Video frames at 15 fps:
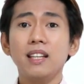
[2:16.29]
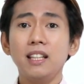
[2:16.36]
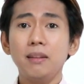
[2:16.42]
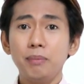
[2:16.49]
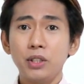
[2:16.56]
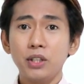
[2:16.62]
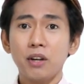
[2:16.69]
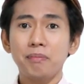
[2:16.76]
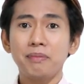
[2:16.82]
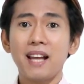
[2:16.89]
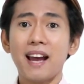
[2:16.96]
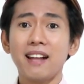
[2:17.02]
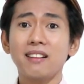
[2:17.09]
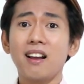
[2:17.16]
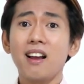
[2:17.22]
In view of
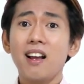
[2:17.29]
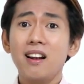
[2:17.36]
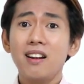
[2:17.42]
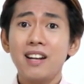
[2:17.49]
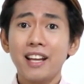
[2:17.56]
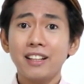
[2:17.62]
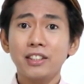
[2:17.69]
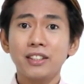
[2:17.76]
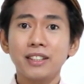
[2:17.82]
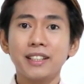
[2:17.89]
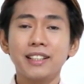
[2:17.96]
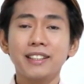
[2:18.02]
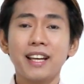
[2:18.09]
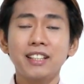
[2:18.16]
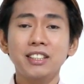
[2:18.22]
that, let your
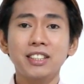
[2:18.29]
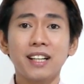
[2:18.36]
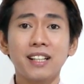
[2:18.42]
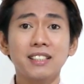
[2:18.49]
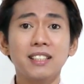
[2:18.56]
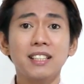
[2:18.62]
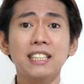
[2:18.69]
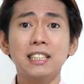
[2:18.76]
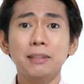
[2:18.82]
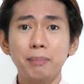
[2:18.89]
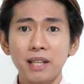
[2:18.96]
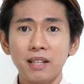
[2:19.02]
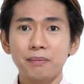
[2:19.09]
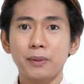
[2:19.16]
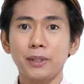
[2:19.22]
credentials
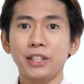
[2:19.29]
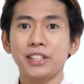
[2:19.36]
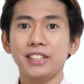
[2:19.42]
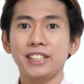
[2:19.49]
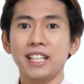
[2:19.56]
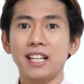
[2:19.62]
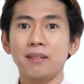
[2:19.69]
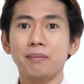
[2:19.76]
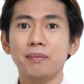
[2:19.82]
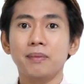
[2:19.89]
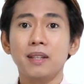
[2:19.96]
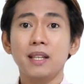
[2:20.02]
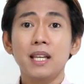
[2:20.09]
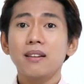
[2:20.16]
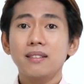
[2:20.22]
speak for yourself.